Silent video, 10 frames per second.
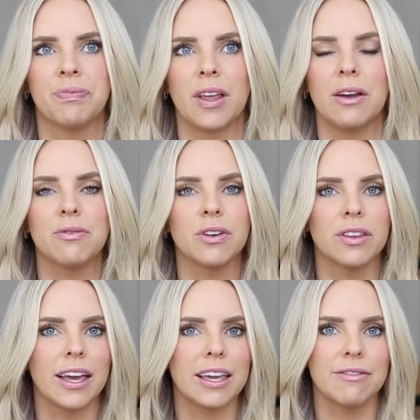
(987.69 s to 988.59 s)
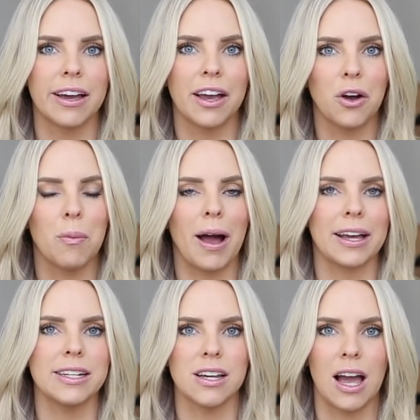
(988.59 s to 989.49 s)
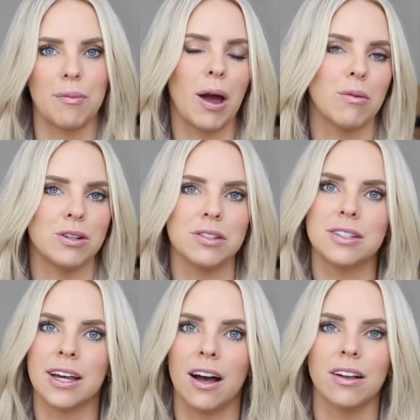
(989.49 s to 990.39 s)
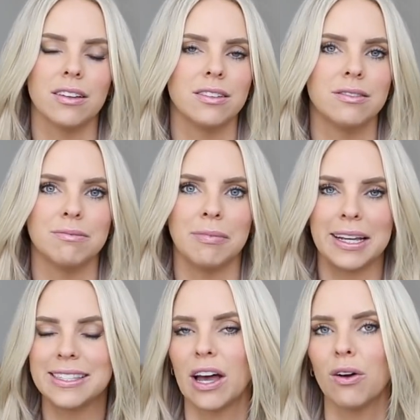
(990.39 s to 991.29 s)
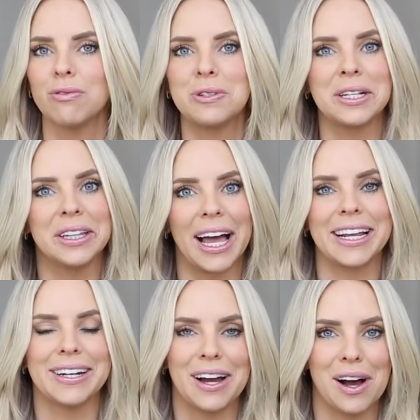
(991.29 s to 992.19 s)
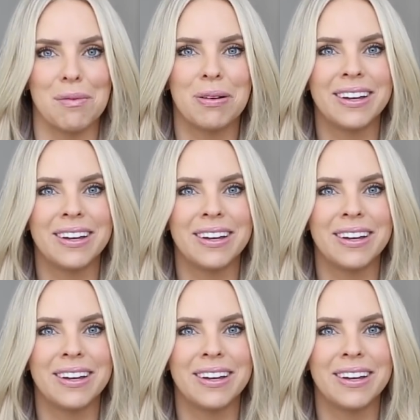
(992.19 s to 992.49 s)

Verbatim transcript: I feel like if I could go back in time, I would just tell myself to lighten up.